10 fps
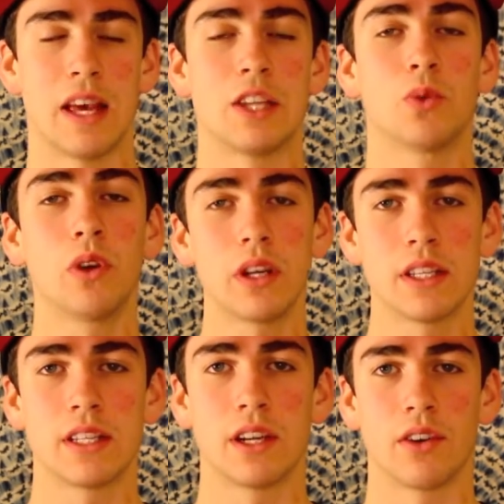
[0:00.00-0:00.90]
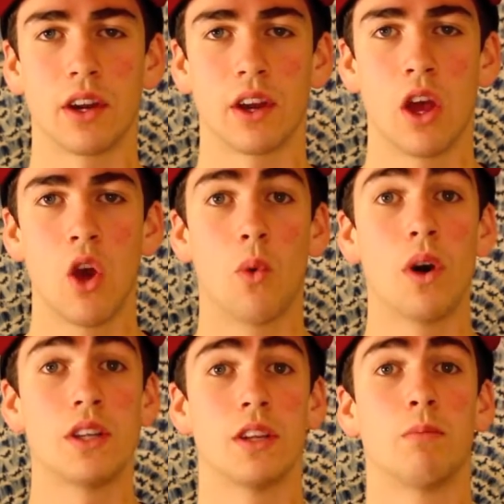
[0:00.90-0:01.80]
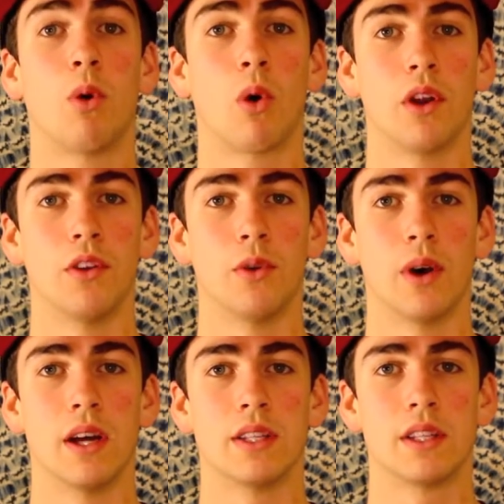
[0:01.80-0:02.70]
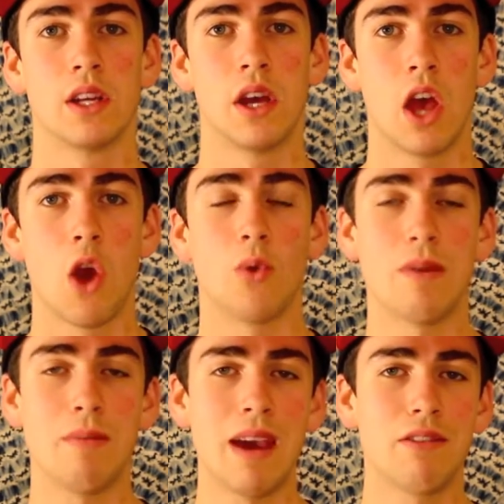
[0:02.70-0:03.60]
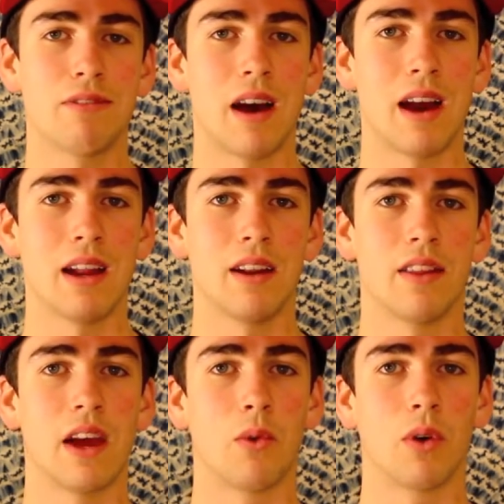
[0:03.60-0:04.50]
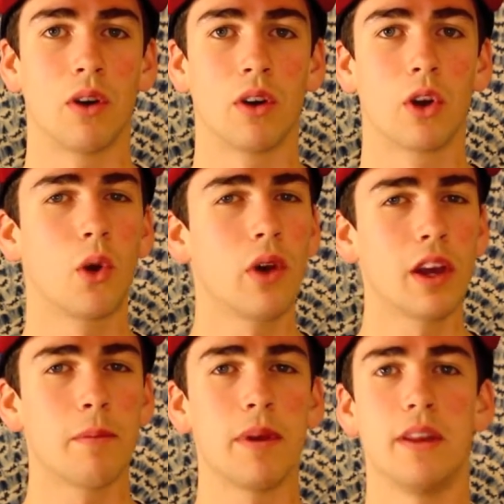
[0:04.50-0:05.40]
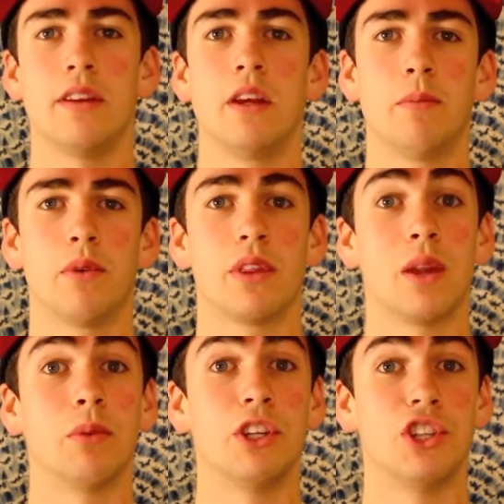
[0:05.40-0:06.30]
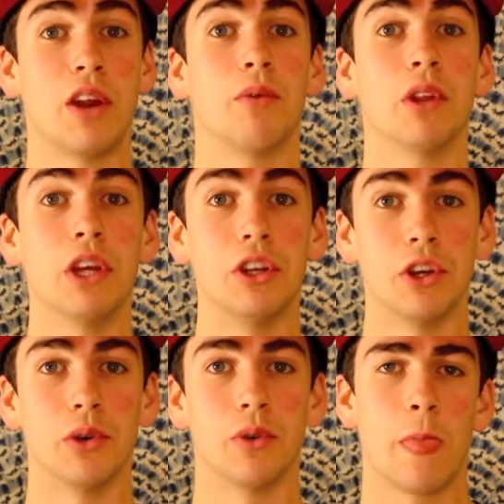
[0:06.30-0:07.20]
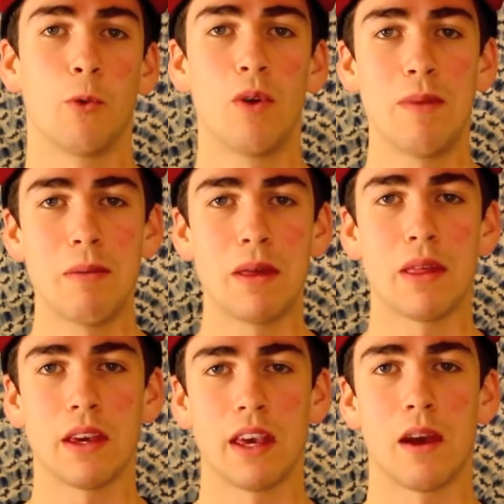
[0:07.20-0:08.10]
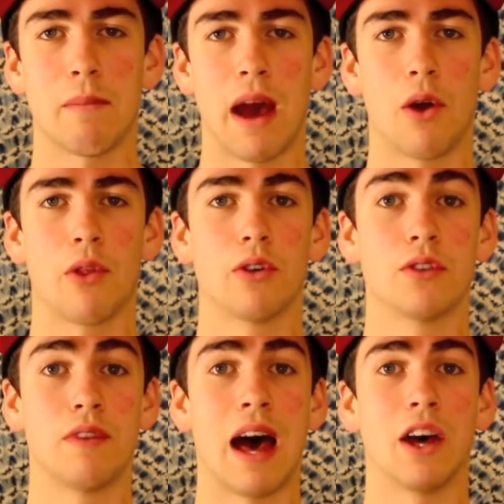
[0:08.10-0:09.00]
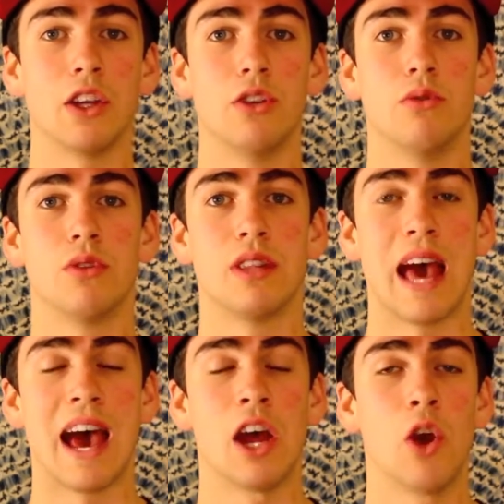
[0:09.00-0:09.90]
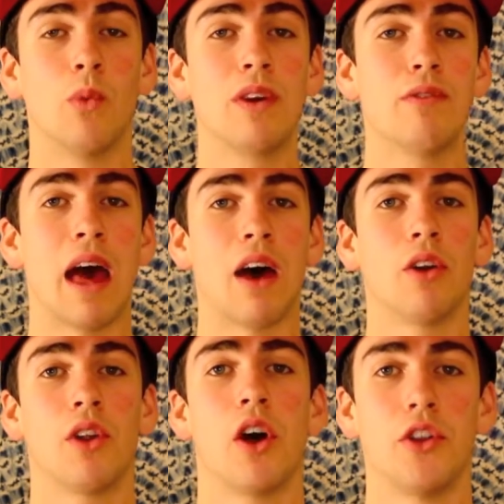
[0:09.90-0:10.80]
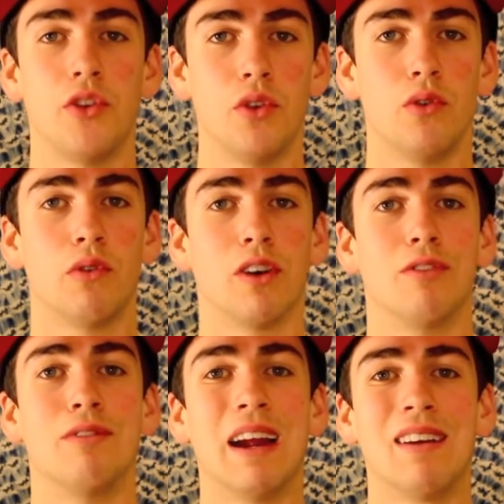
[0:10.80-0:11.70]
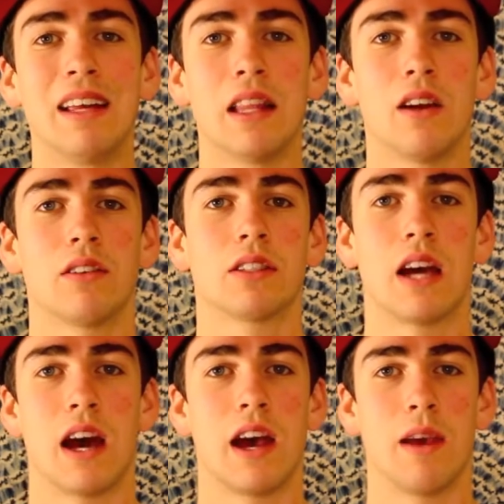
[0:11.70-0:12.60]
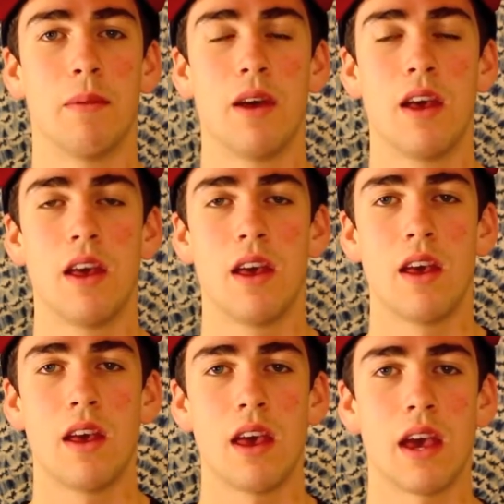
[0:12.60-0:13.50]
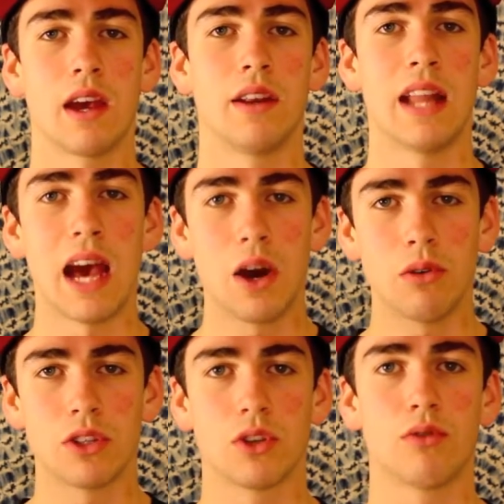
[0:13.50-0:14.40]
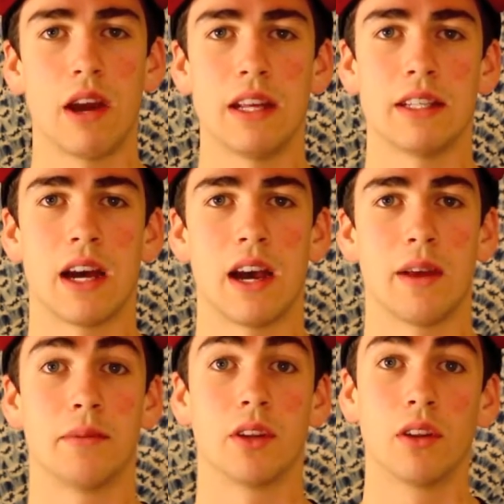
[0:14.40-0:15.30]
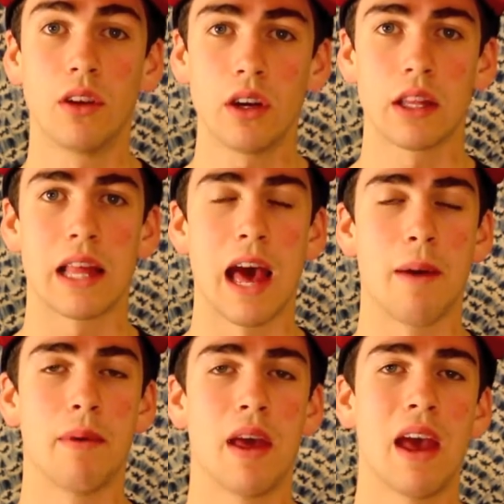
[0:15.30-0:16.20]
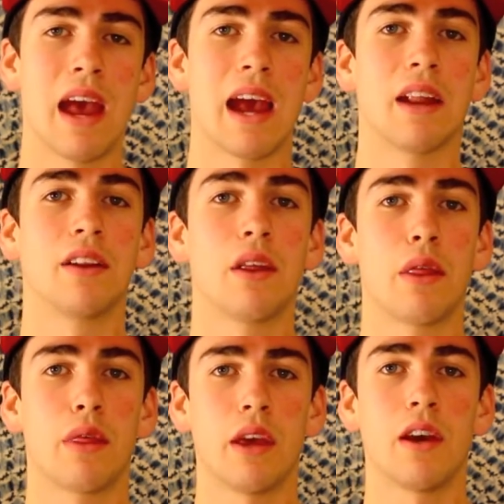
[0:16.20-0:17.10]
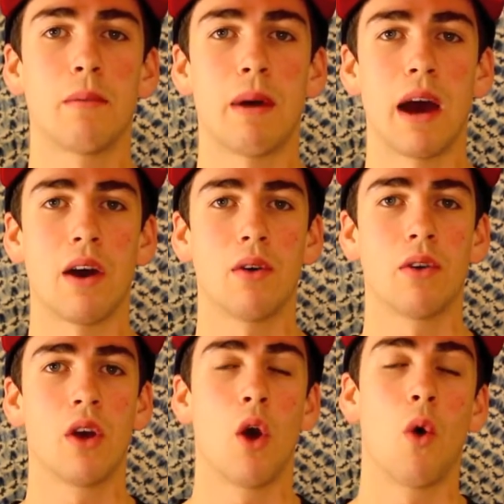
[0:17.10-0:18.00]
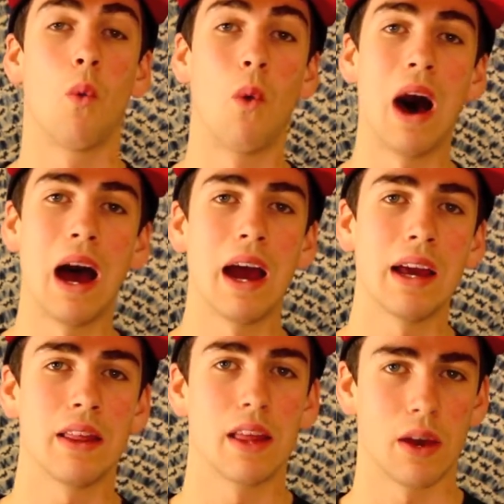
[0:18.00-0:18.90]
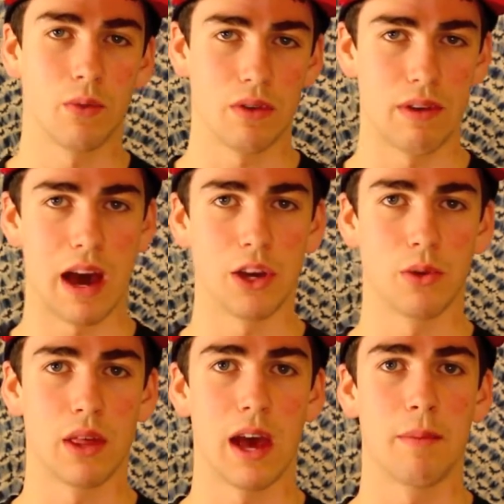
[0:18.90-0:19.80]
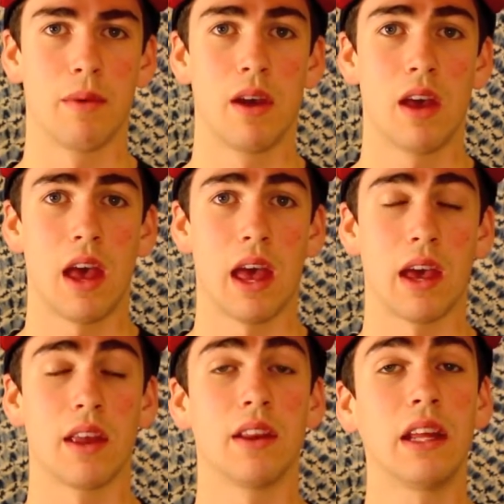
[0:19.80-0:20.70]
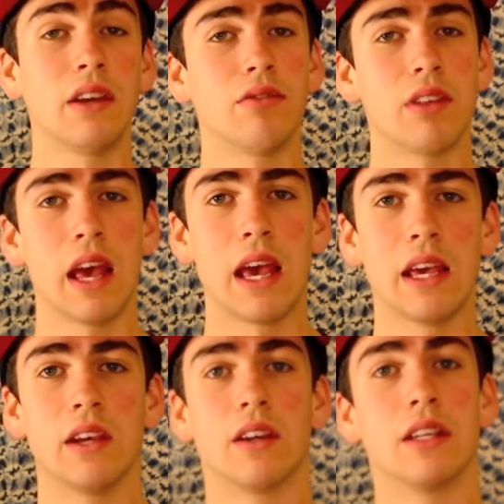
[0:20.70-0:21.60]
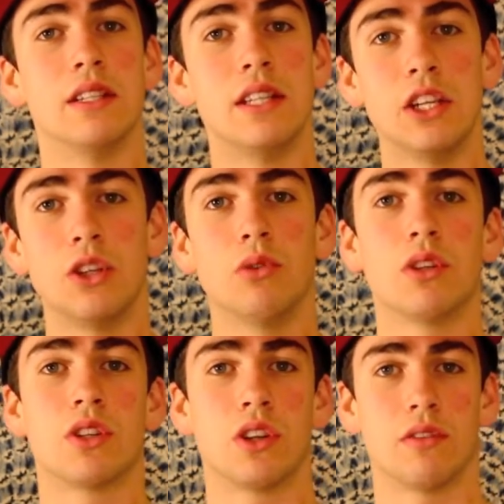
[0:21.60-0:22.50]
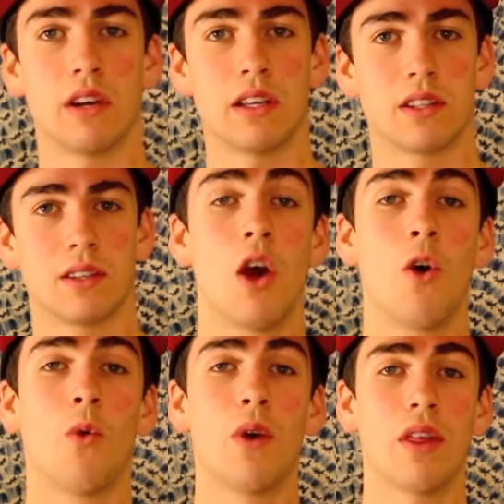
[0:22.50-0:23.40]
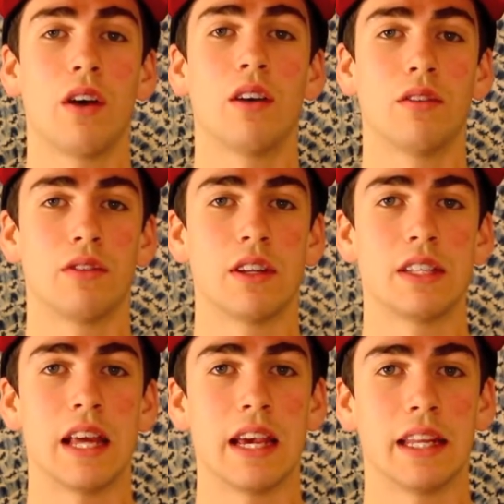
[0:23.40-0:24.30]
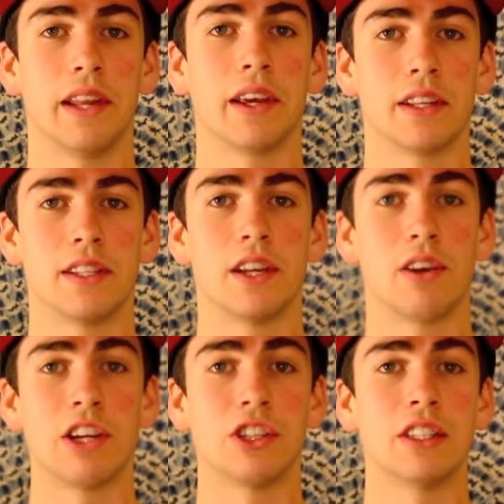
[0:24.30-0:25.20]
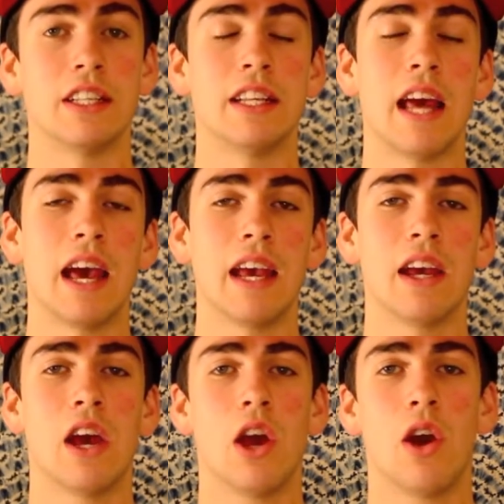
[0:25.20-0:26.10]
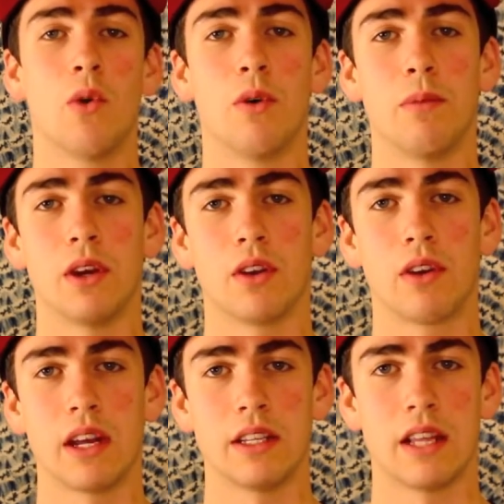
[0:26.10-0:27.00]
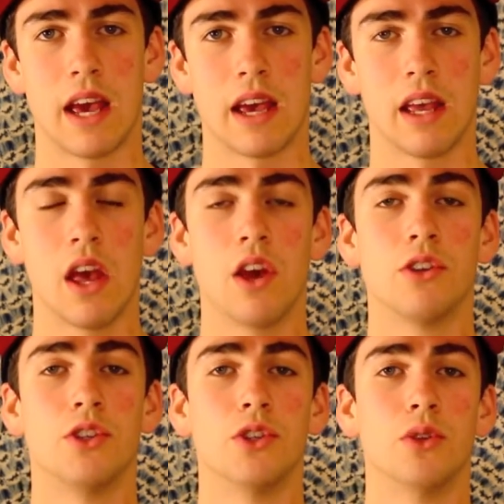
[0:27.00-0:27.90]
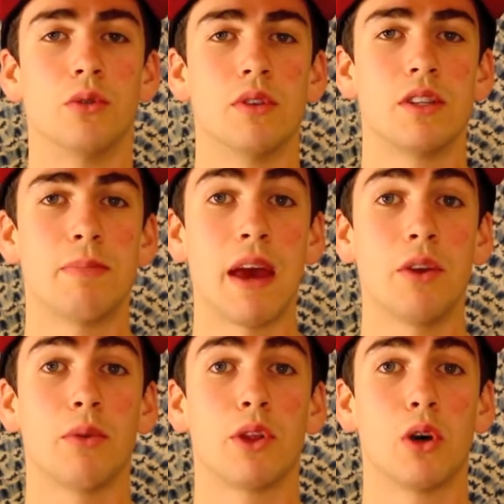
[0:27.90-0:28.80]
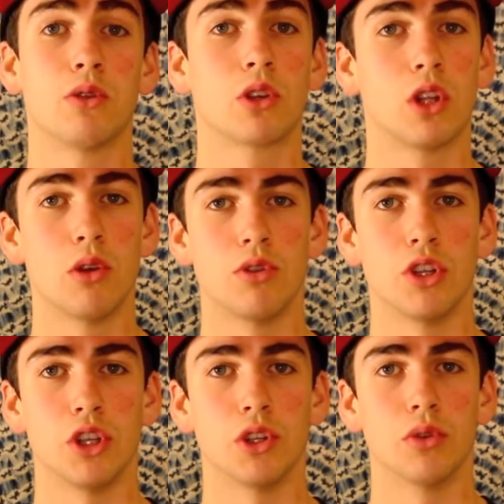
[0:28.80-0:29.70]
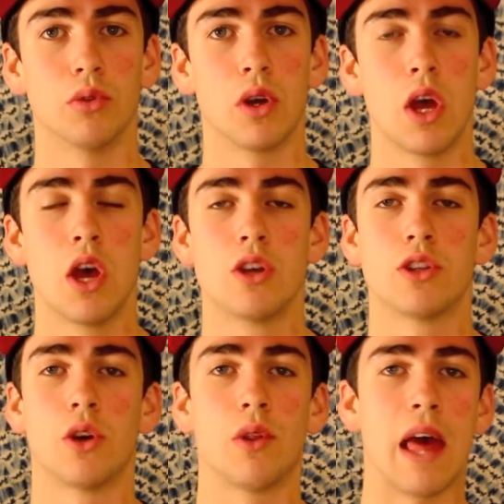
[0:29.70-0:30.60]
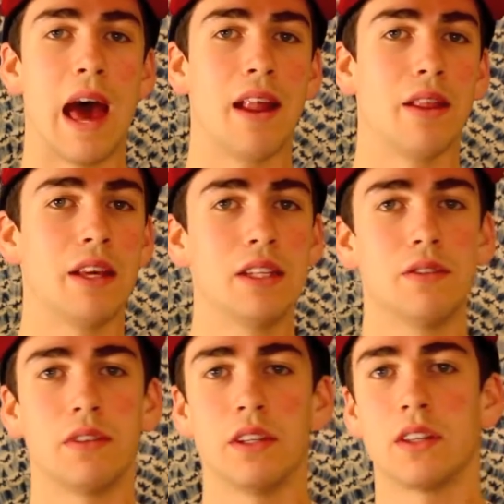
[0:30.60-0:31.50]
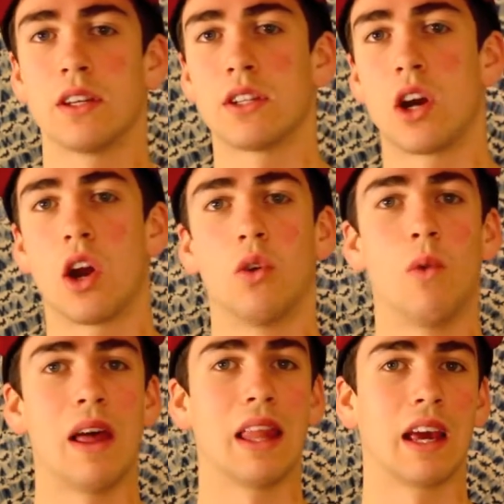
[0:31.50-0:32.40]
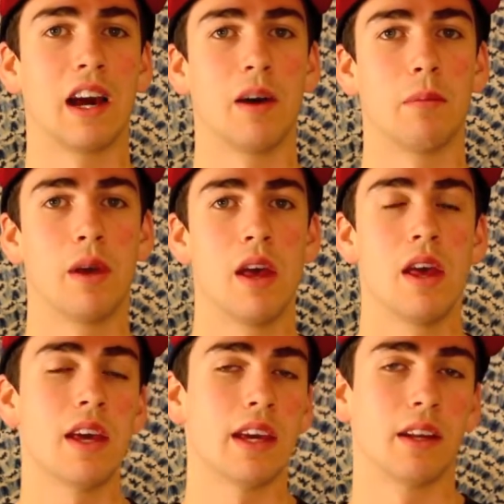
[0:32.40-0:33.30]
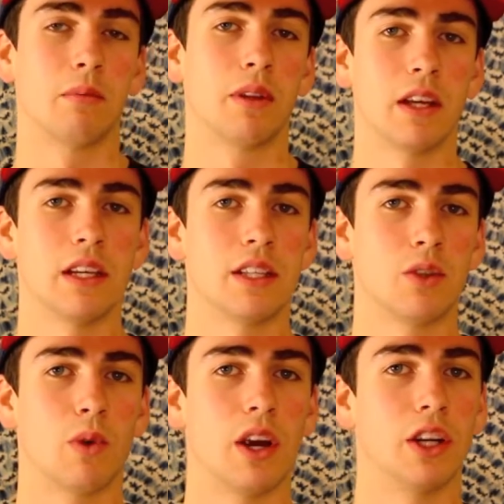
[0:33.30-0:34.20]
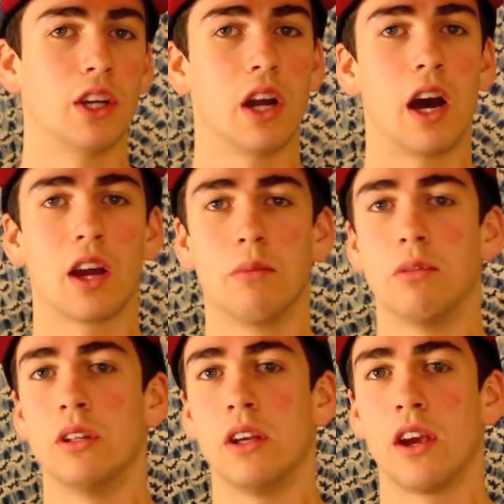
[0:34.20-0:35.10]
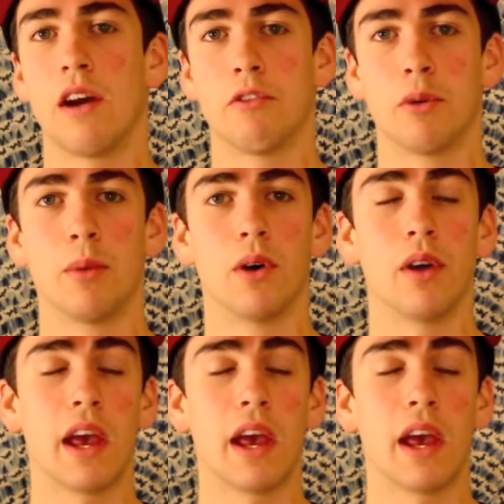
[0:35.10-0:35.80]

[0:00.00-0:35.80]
As we're considering what is important to us, we may find that we're going a bit deeper than we generally do. We may be thinking about those values that we've held on to for a very long time, and now is a great time to look at them and think about why that we value them and if they continue to serve us. With all of this taken into consideration, today would be a great day to spend with those close to you so that these feelings aren't welling up in a place where you're not completely comfortable.